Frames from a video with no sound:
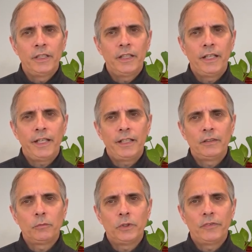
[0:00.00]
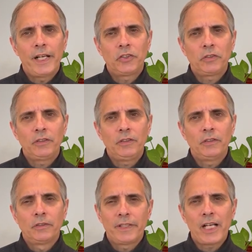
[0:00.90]
And
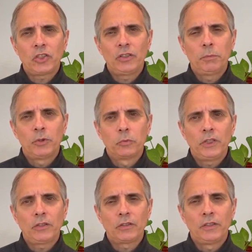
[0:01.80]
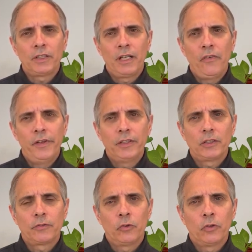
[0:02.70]
there's actually been research on this
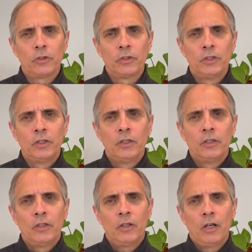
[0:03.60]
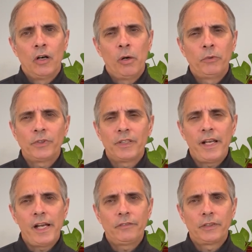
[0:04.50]
for almost a
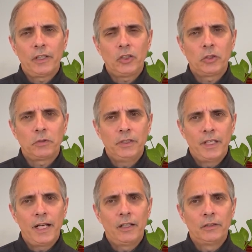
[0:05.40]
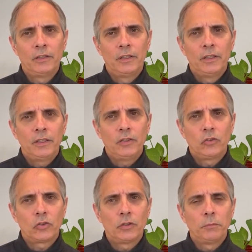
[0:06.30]
half century now in
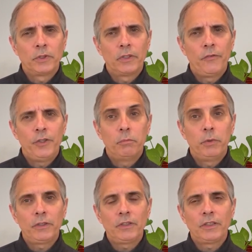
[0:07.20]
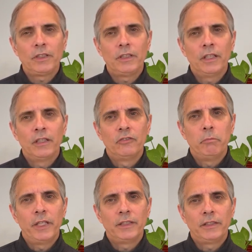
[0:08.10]
terms of the ability of
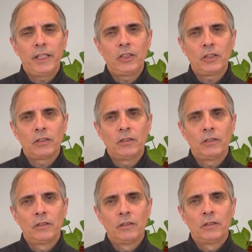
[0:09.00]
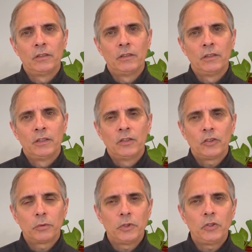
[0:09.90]
meditation
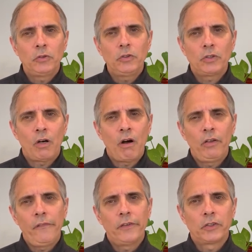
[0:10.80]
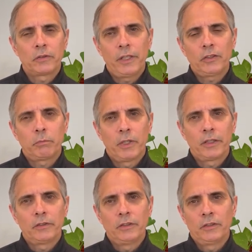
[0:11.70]
to reduce all of the stress
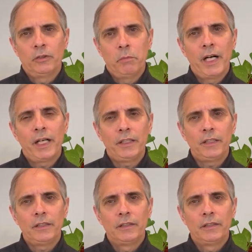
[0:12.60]
markers in the body.